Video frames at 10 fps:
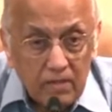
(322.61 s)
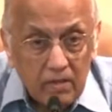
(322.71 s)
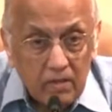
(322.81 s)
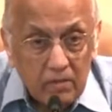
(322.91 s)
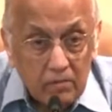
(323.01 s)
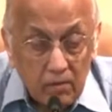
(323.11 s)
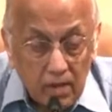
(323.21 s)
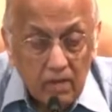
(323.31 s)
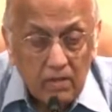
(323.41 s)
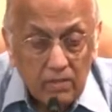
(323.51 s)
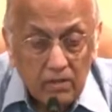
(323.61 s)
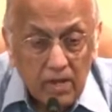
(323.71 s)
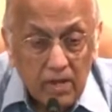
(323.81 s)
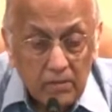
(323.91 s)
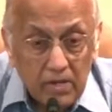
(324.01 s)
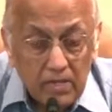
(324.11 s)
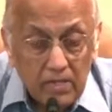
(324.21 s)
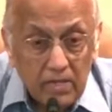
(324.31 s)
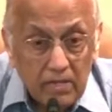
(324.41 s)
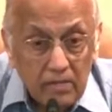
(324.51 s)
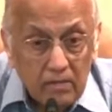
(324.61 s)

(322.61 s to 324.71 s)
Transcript: Okay, that's all right, but I say,